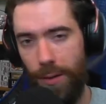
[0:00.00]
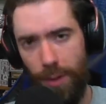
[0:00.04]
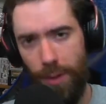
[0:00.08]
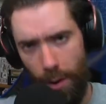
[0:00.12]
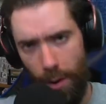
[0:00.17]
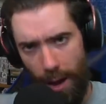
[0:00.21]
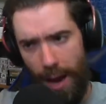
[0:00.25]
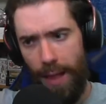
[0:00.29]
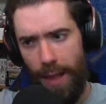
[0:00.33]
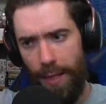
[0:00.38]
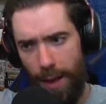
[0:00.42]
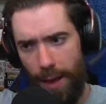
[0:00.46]
So
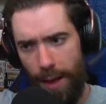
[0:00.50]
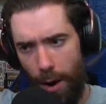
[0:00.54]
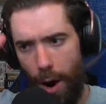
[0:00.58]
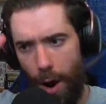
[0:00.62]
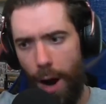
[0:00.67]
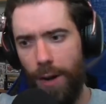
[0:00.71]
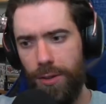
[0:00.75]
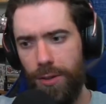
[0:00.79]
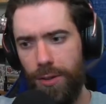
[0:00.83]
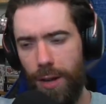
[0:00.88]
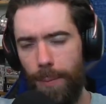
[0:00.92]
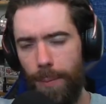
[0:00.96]
there
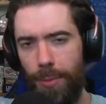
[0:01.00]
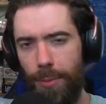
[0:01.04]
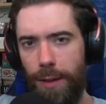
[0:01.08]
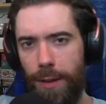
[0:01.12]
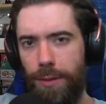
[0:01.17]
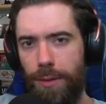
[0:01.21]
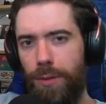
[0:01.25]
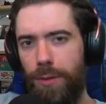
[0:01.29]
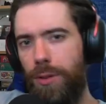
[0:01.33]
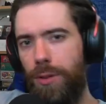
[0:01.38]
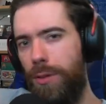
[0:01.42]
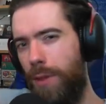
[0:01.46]
are some
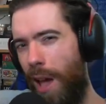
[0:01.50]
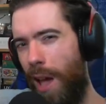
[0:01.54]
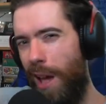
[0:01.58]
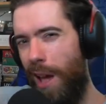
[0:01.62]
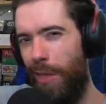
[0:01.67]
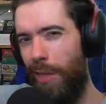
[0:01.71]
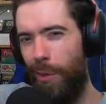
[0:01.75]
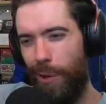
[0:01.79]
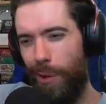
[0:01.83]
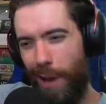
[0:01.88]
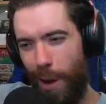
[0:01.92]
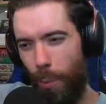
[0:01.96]
things. It's just
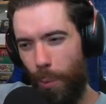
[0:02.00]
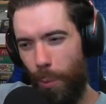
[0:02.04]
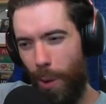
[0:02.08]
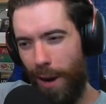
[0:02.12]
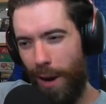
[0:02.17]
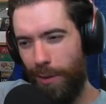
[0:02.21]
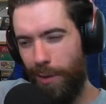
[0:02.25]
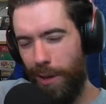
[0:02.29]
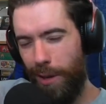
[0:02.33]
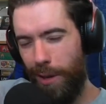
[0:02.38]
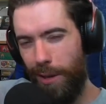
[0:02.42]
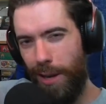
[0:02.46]
they're not
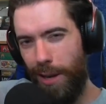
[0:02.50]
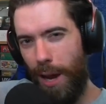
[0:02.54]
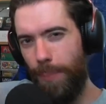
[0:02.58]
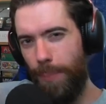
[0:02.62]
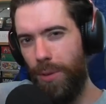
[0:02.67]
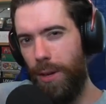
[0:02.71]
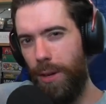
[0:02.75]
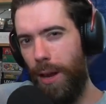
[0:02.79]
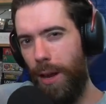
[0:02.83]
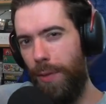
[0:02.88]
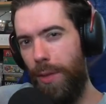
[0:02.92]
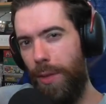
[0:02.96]
widely
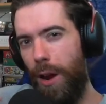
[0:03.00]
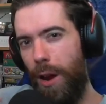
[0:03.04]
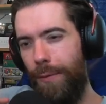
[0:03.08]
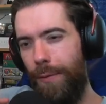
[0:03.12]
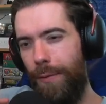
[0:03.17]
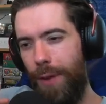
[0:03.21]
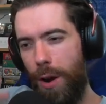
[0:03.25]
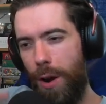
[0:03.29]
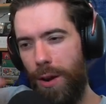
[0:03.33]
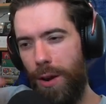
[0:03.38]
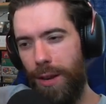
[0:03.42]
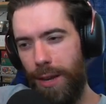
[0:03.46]
adopted, and they are
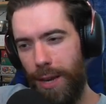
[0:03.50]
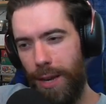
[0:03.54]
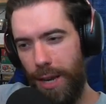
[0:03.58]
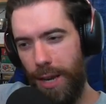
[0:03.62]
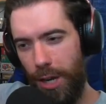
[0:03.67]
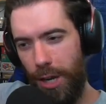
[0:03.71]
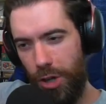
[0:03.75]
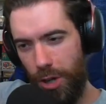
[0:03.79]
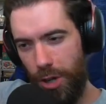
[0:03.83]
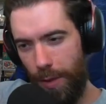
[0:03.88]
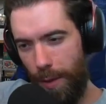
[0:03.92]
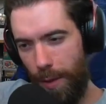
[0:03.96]
very
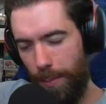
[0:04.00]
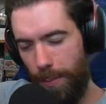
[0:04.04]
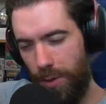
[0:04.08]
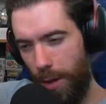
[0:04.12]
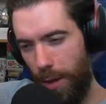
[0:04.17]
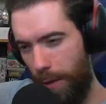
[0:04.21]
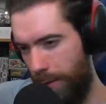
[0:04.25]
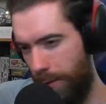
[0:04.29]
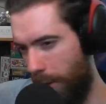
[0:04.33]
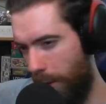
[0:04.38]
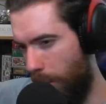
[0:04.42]
niche in themselves.